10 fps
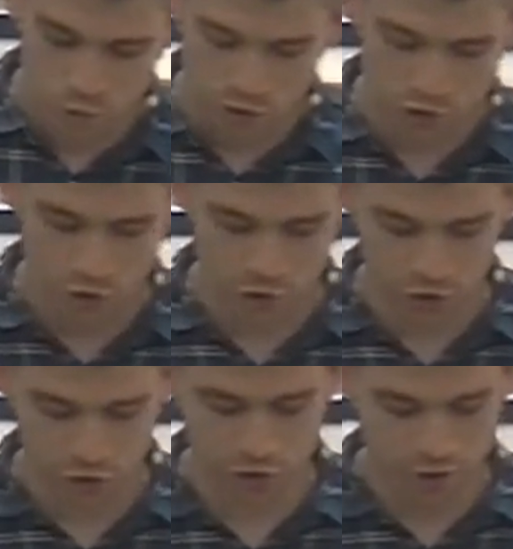wants the
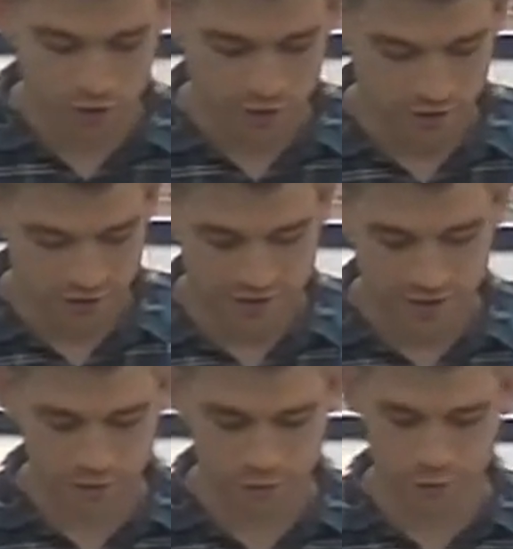church to
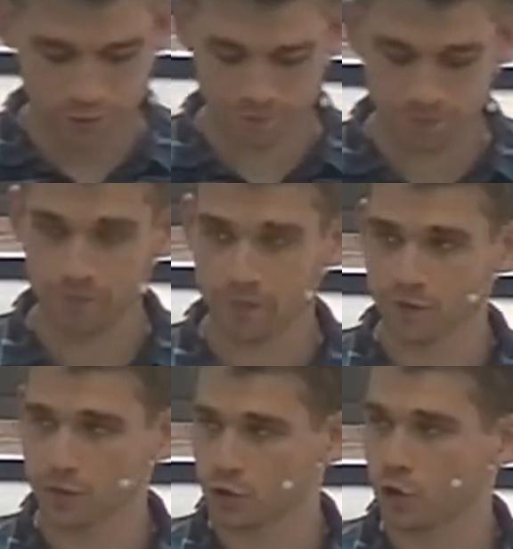think through
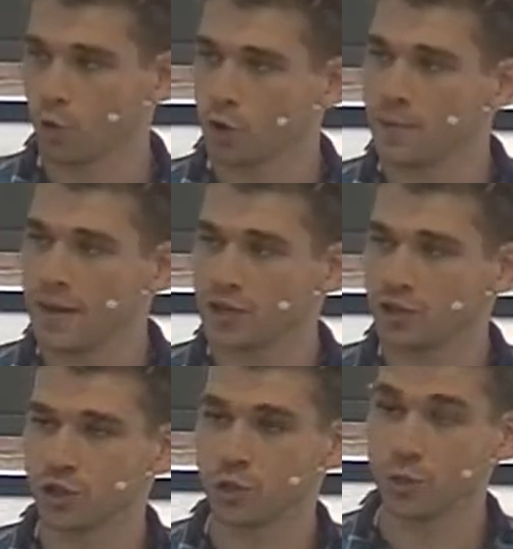so that we're making
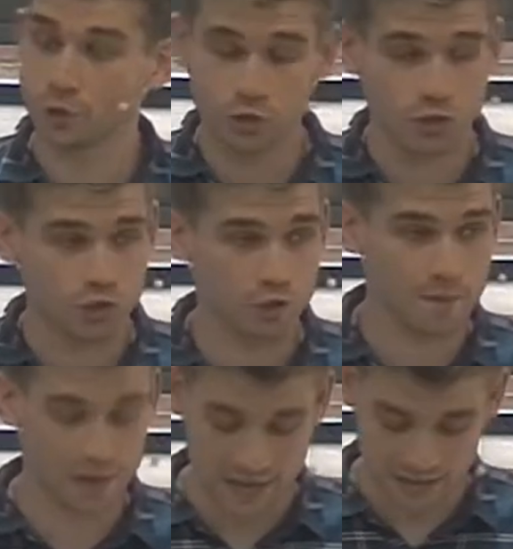sure that we don't
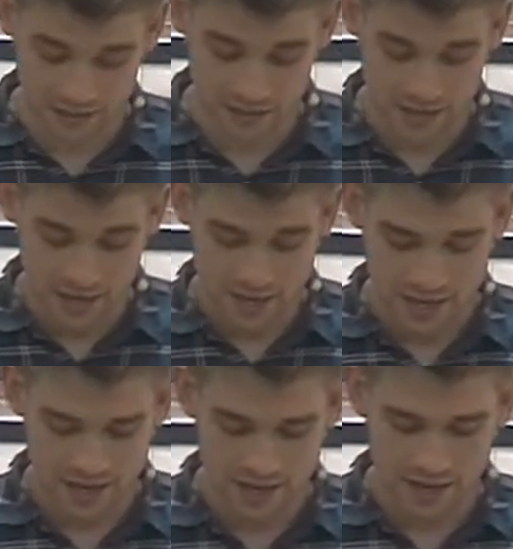discriminate
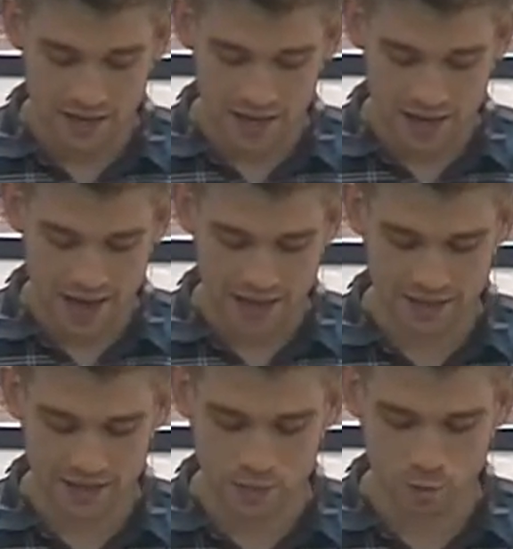in
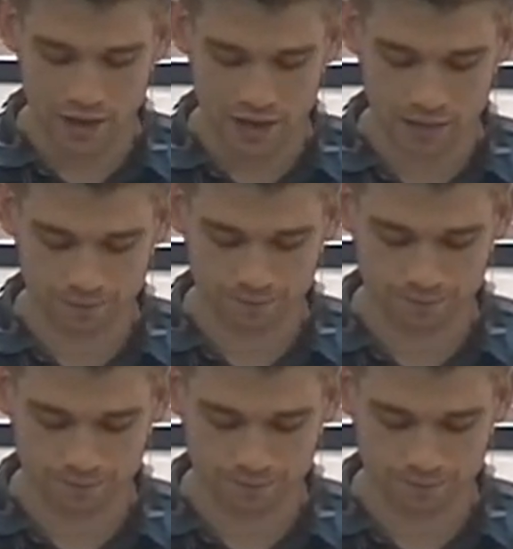any way.